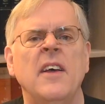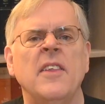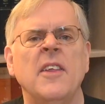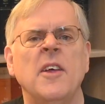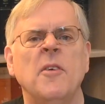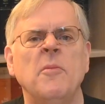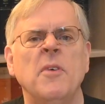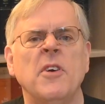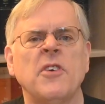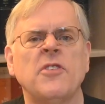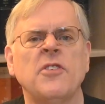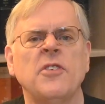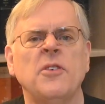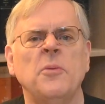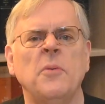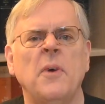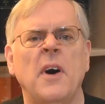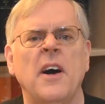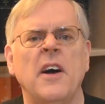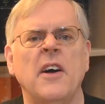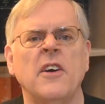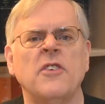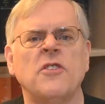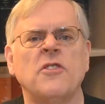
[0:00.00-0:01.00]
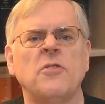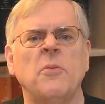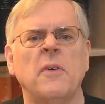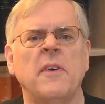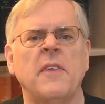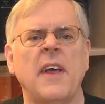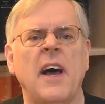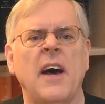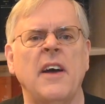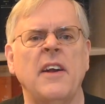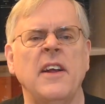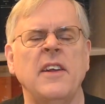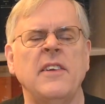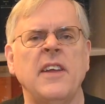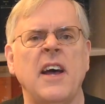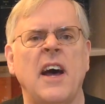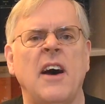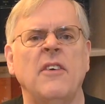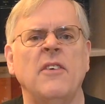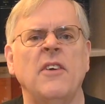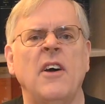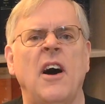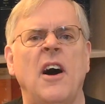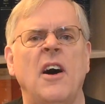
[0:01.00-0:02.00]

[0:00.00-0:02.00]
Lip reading: The missile was, without a doubt,